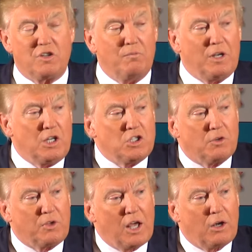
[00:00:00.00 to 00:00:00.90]
of millions
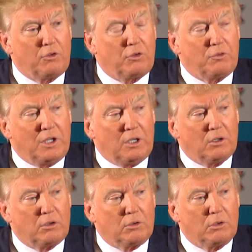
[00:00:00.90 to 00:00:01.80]
of dollars of
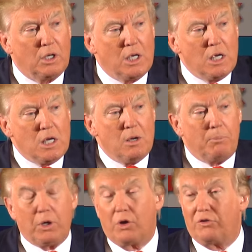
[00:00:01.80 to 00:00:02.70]
deals
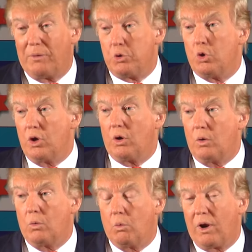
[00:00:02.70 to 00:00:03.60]
because I'm
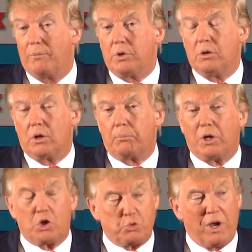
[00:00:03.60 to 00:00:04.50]
doing what I'm doing,
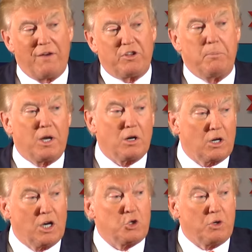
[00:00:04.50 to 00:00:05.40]
because we have to make our
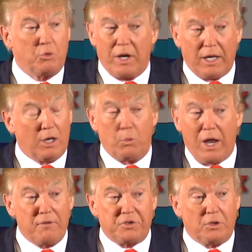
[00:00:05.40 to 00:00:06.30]
country great again. We
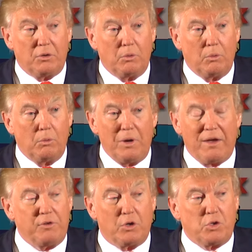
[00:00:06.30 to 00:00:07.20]
have to. We
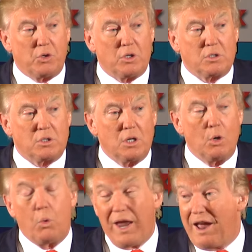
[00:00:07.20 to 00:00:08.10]
have no choice.
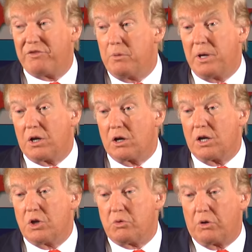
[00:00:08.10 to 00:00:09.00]
We have to make our
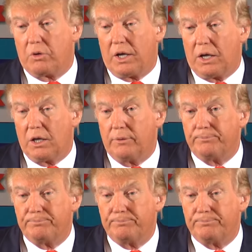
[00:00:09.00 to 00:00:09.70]
country great again.